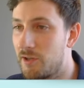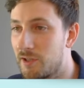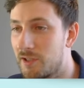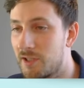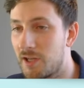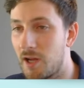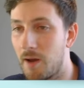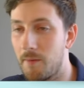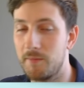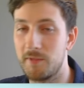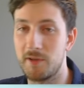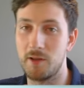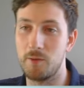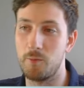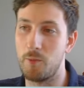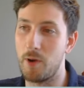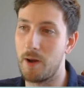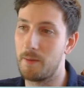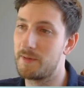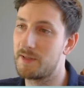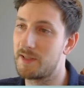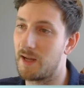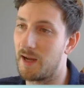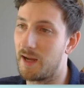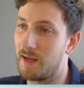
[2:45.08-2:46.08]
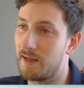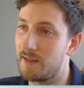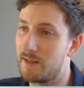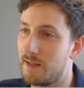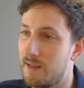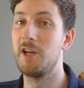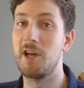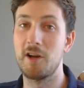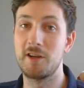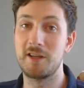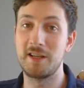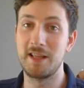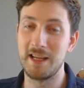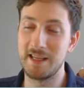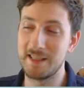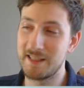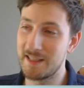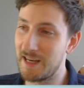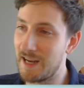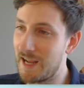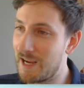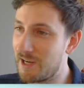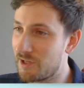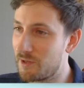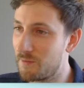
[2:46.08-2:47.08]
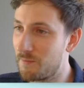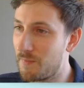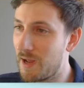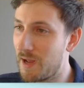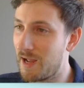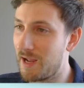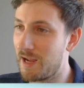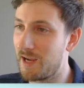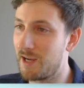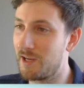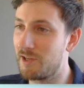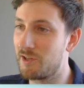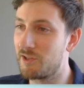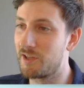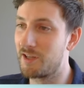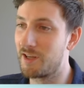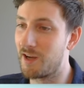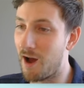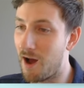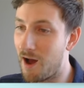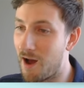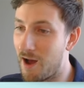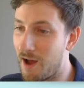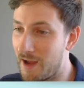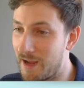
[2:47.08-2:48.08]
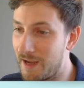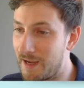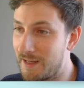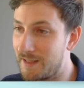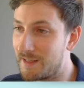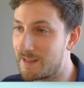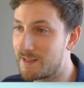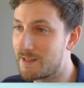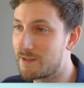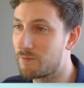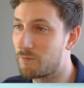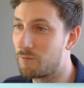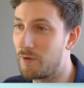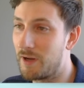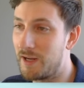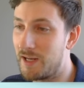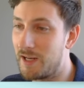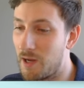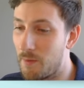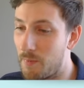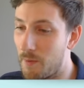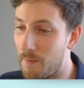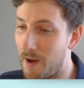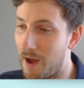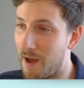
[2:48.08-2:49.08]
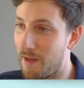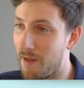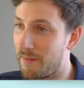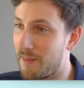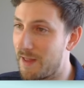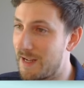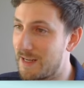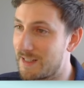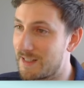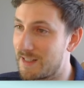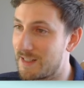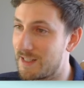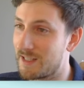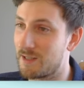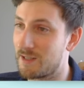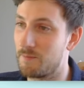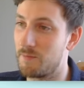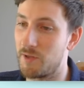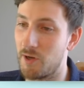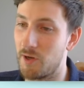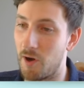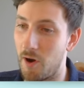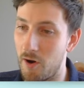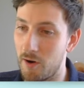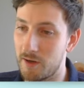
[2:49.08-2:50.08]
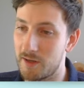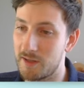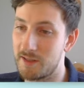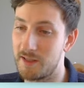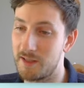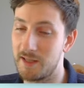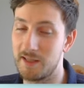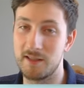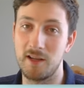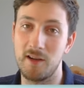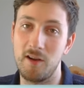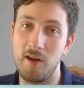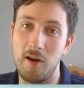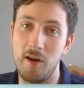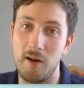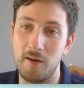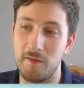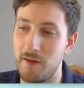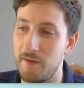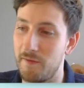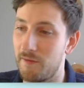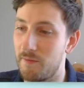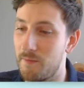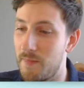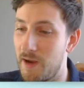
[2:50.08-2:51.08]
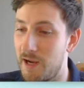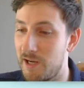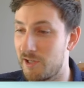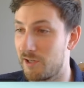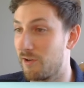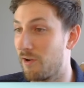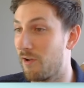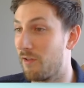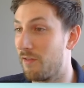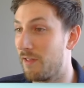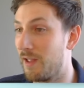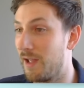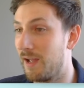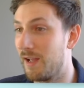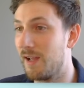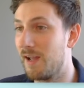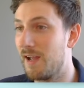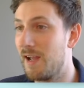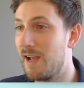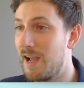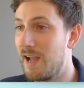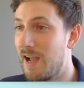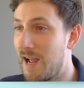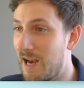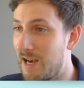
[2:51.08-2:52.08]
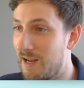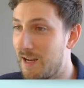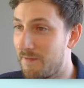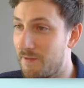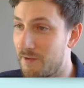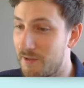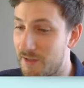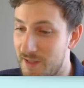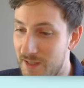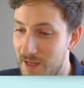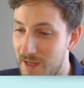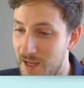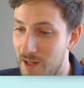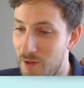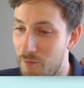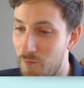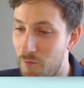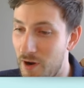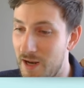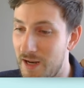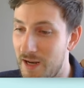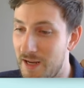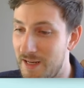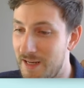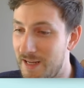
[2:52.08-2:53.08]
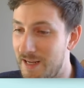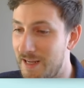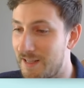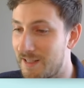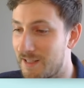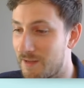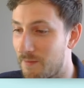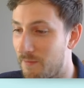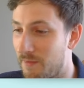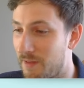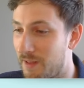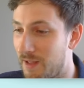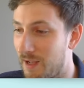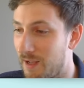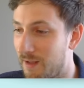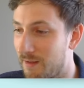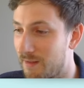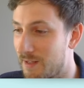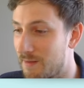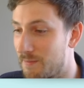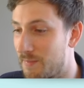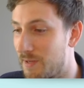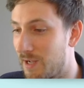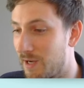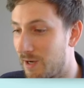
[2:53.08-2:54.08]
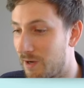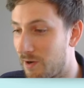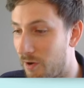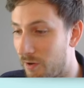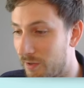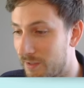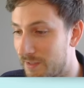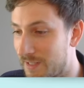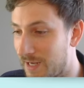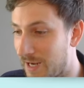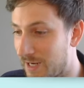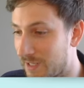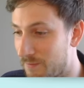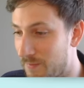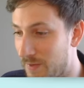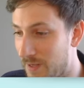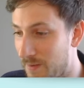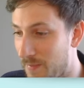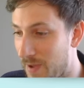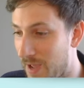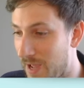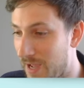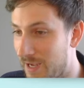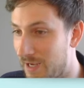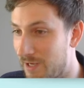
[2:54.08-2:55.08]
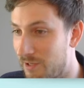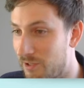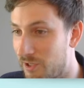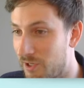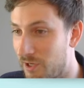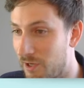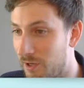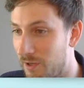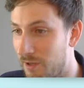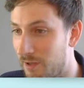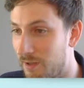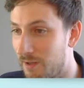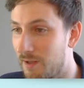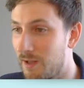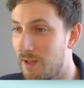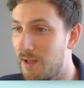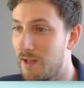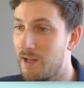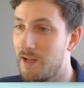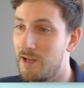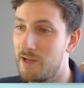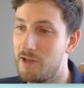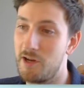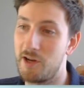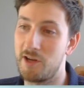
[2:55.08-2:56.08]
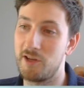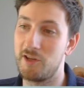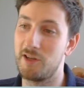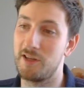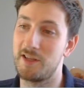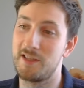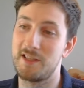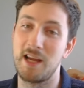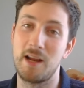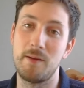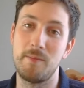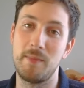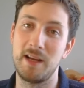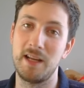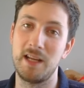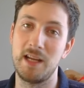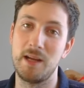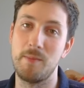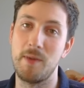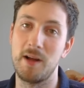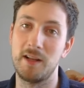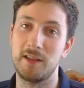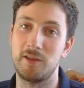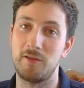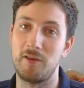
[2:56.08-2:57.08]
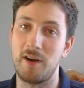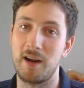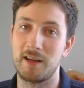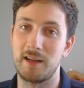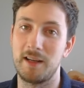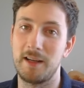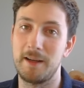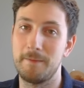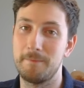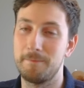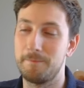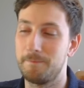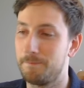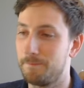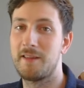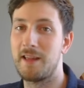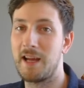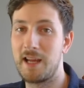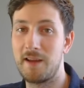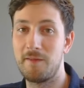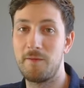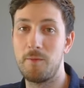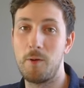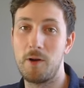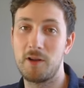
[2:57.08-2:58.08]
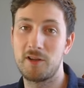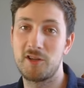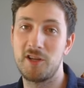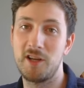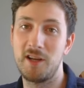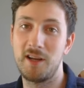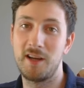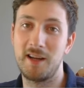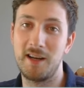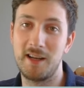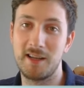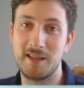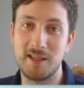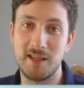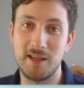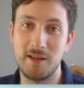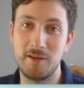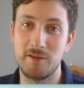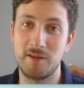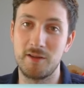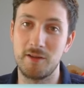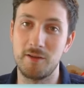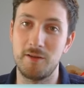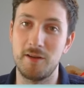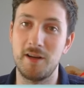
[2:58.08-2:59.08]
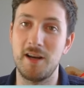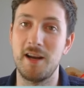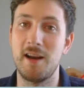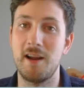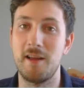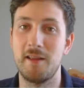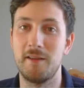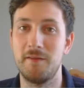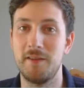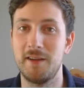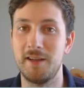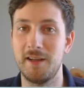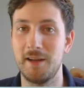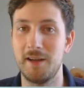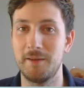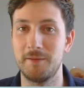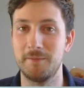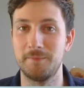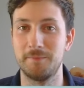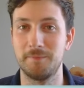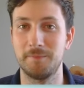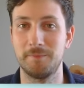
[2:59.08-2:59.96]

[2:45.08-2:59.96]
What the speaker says: just come to the website. You can go to the installation page, guides, read up about this. There's some docs. There's a lot of information on there. And if you still really need something, there'd be a contact me page here. You could just send me an email directly. Thank you for watching, and I'll see you soon in another video.